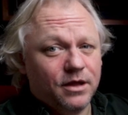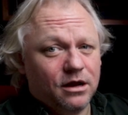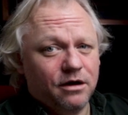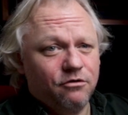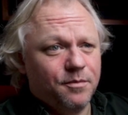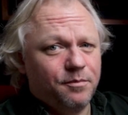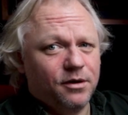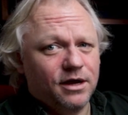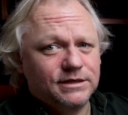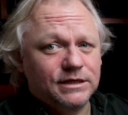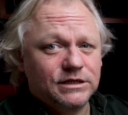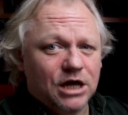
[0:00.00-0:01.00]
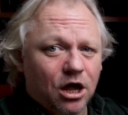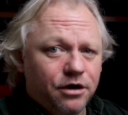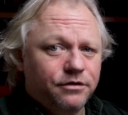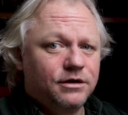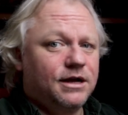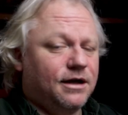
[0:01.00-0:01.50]
Lightroom applies its
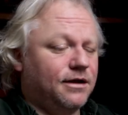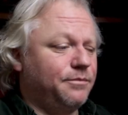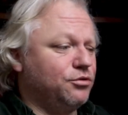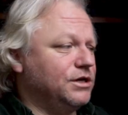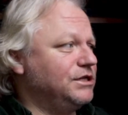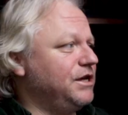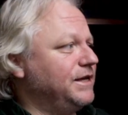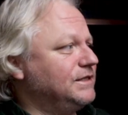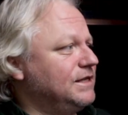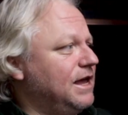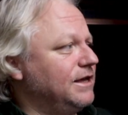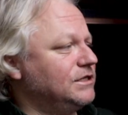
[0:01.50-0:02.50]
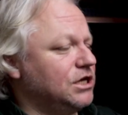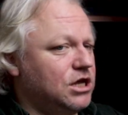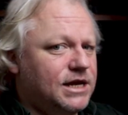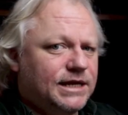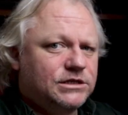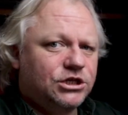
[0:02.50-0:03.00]
own color presets there. So you
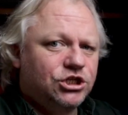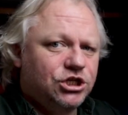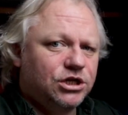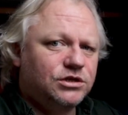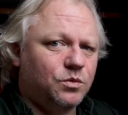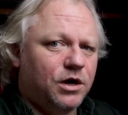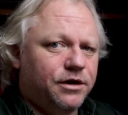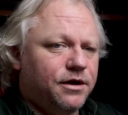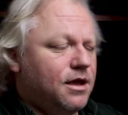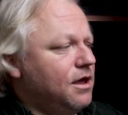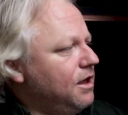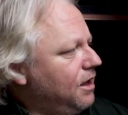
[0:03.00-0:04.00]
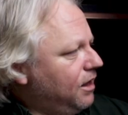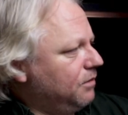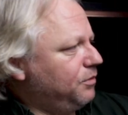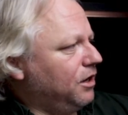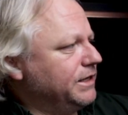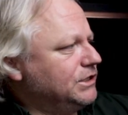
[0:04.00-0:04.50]
need to choose one and
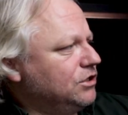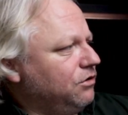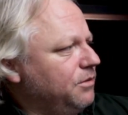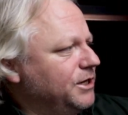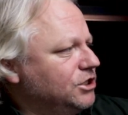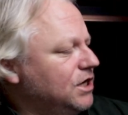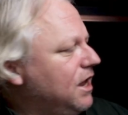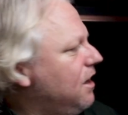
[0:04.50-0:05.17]
apply it to your image.